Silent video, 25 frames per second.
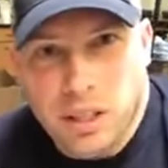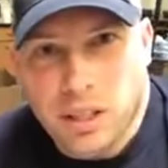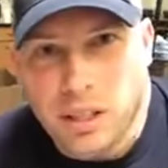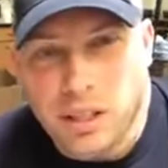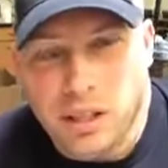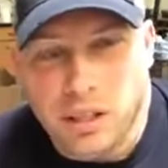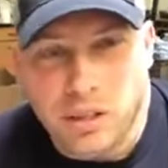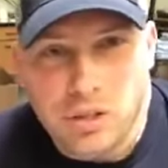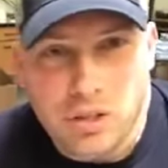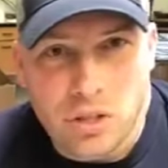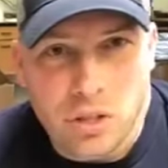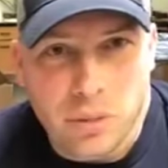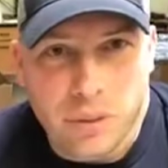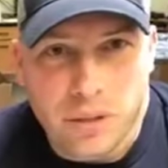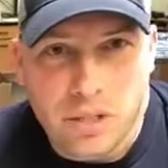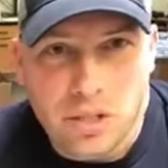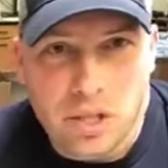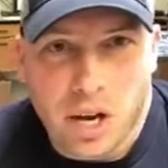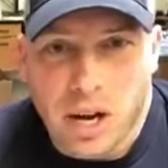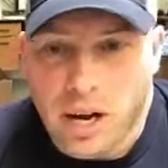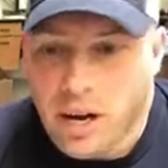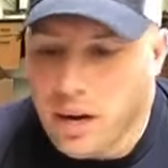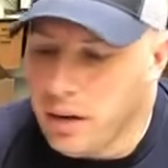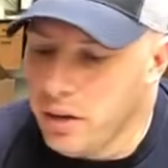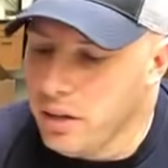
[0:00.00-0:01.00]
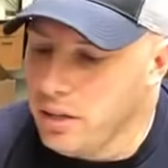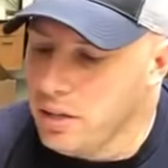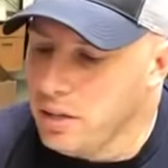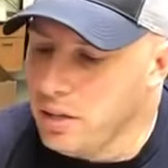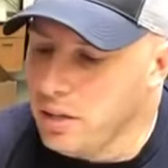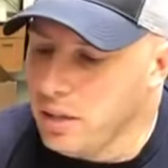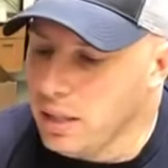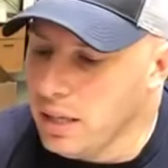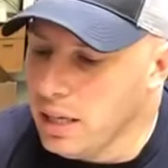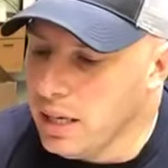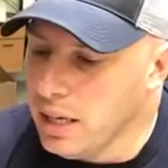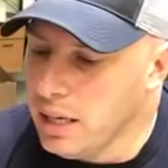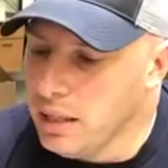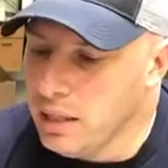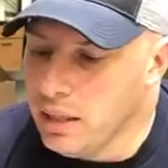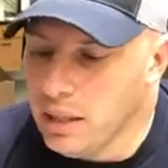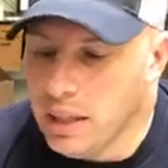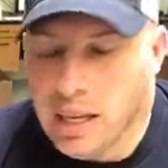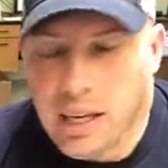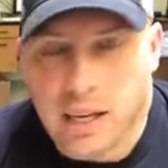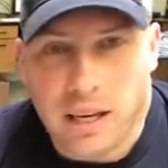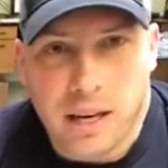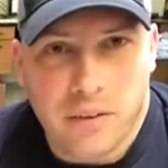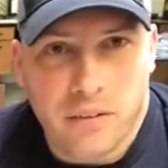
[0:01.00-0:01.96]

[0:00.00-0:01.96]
you know, shoot a bunch of air into the gun and get